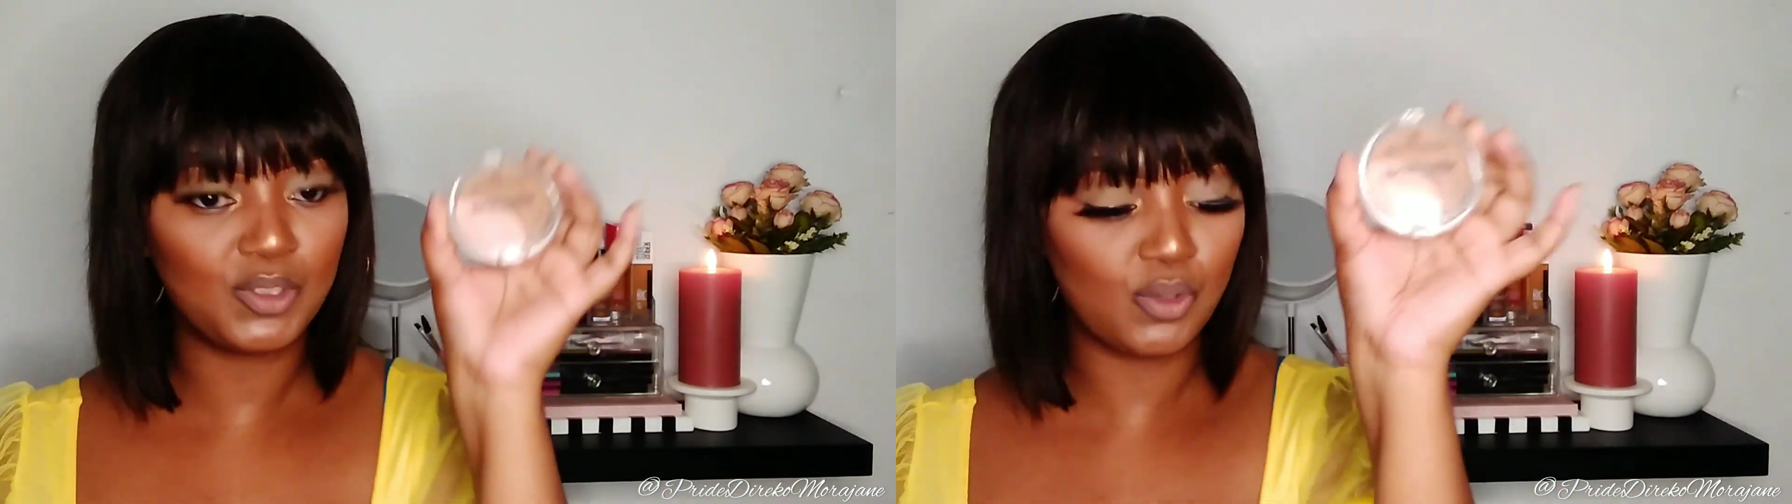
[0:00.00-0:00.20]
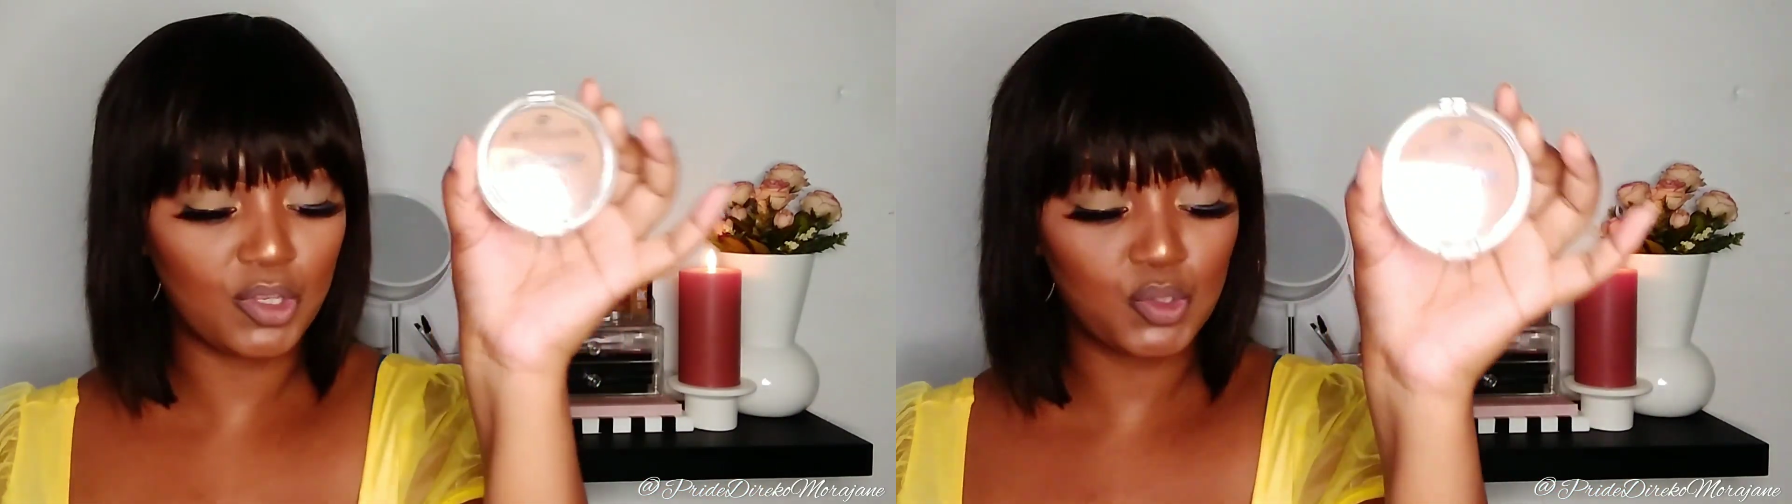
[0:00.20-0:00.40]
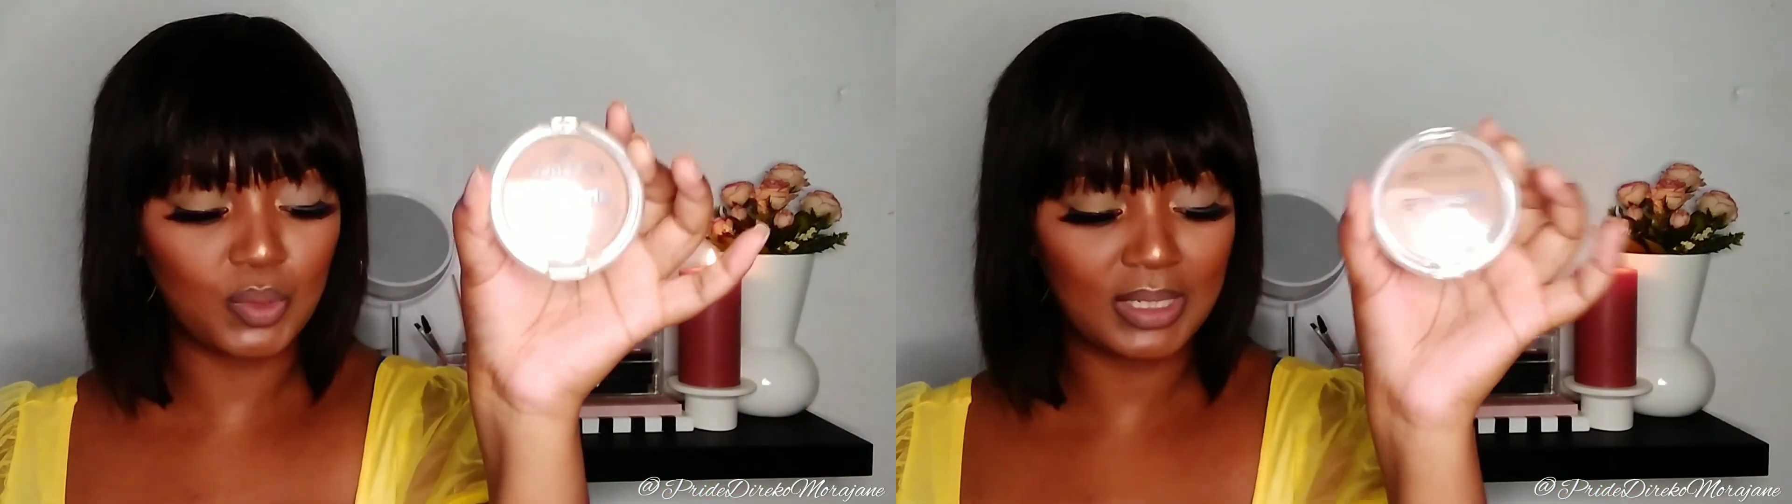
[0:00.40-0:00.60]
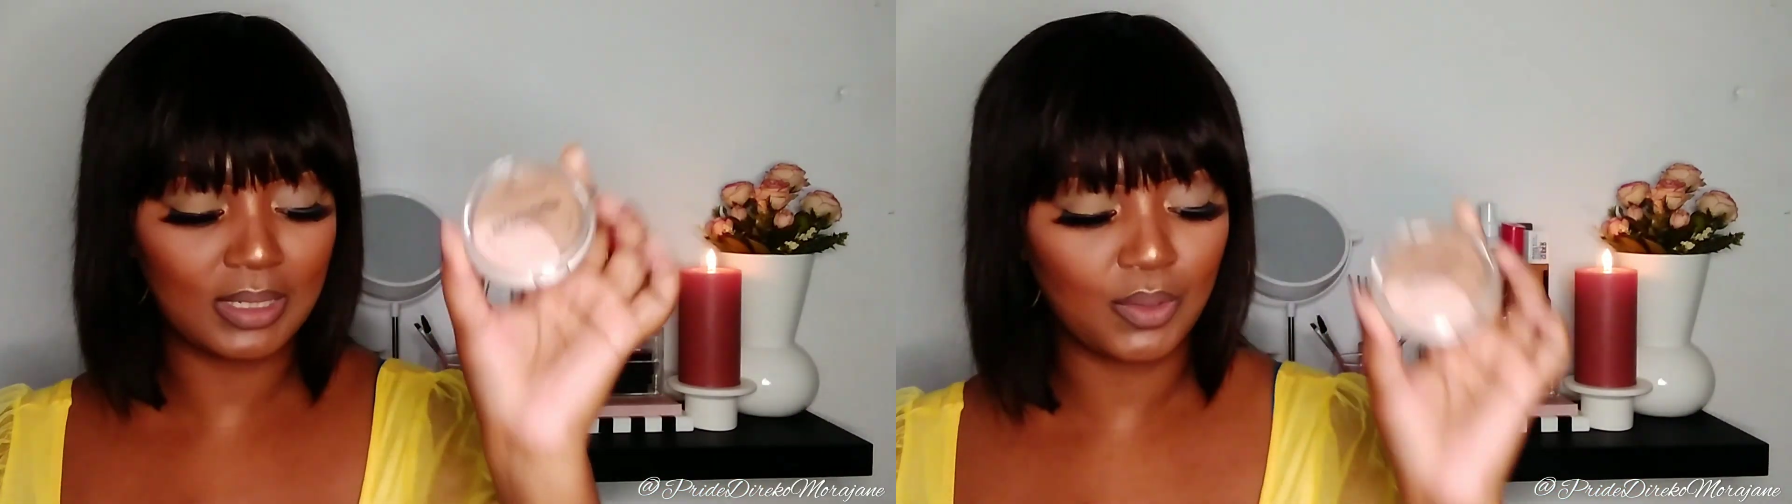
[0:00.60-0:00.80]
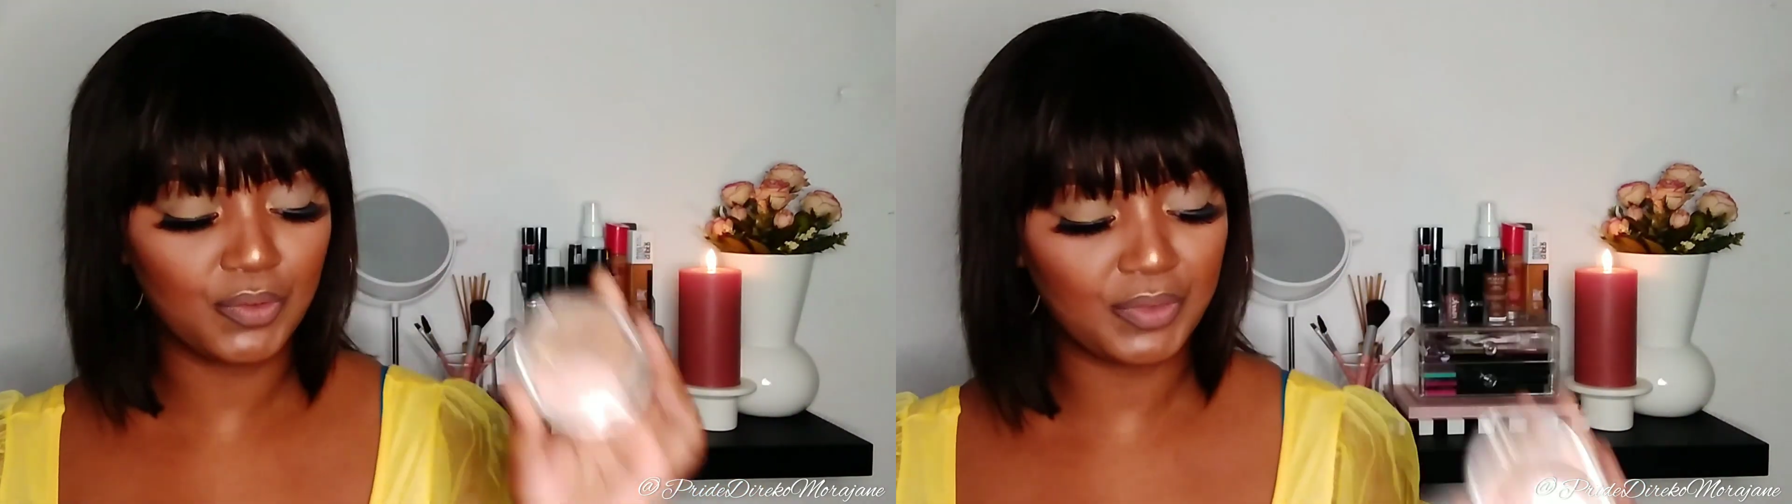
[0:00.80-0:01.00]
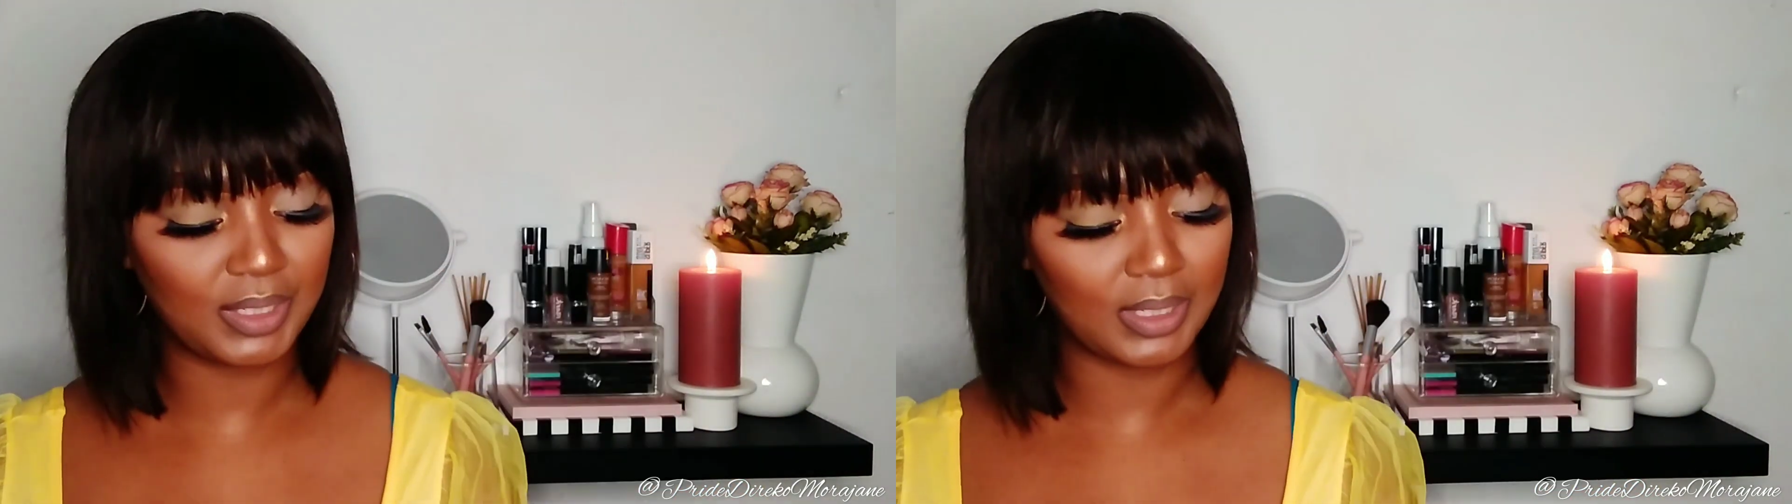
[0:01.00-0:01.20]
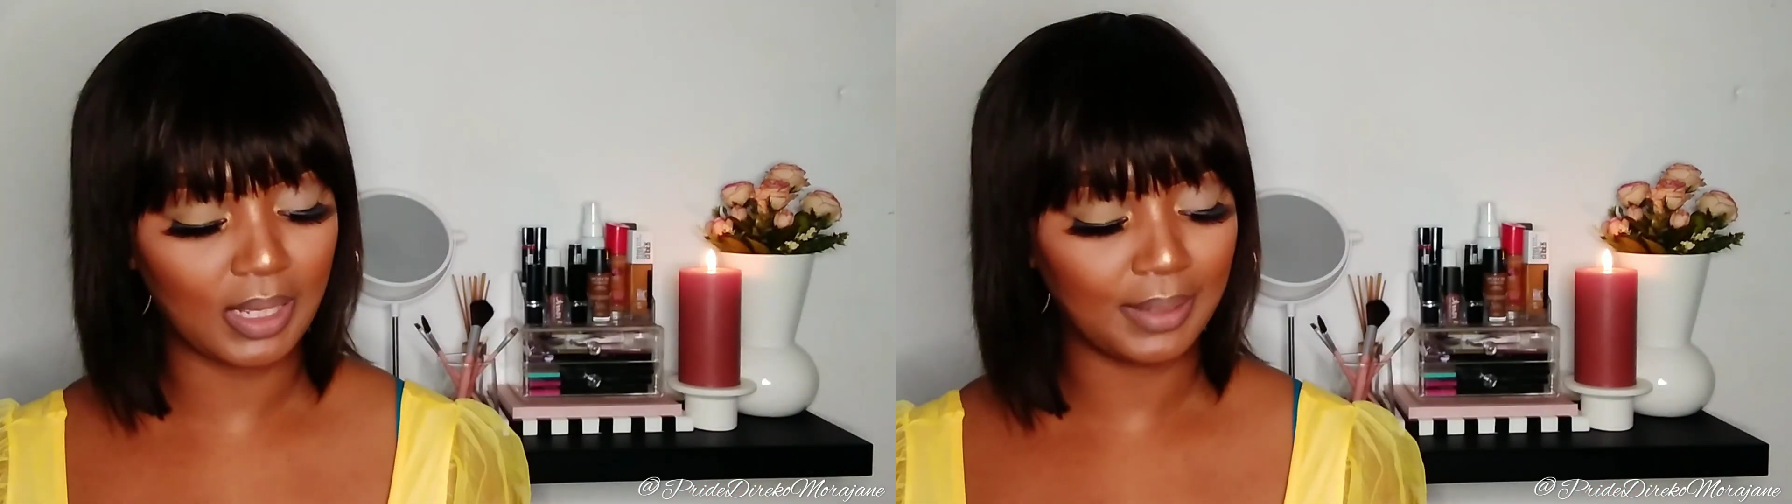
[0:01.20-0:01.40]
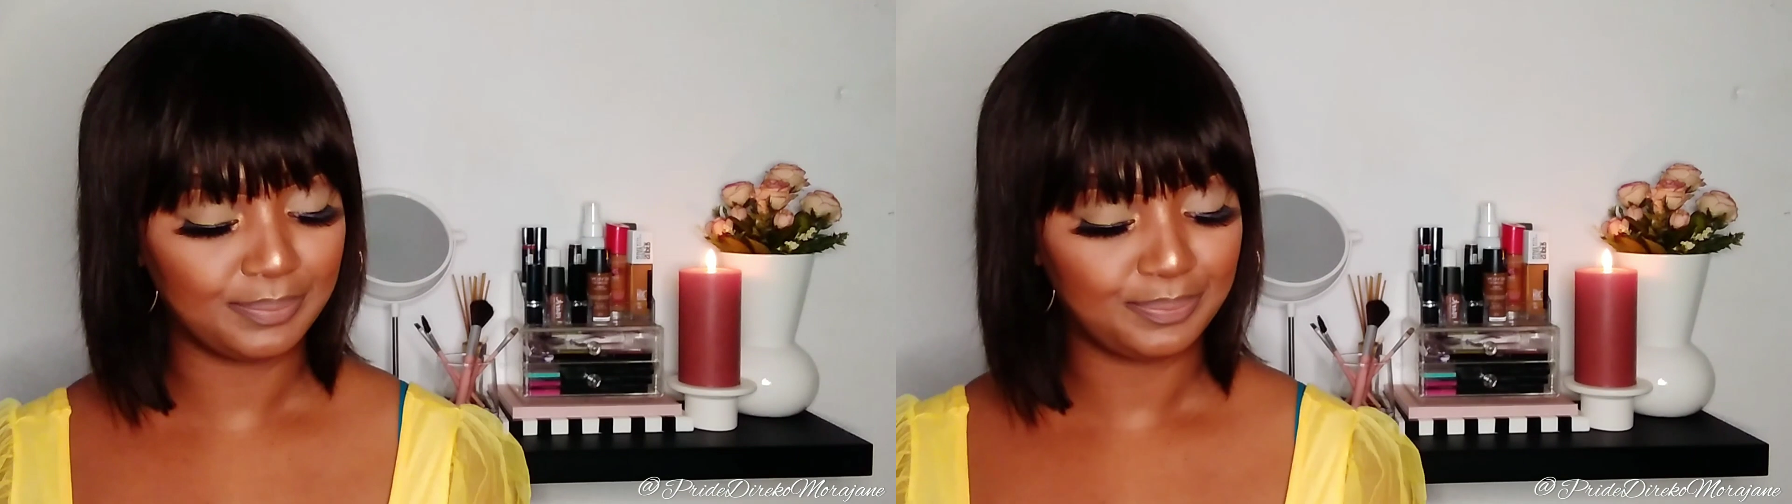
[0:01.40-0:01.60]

You are sorted over here.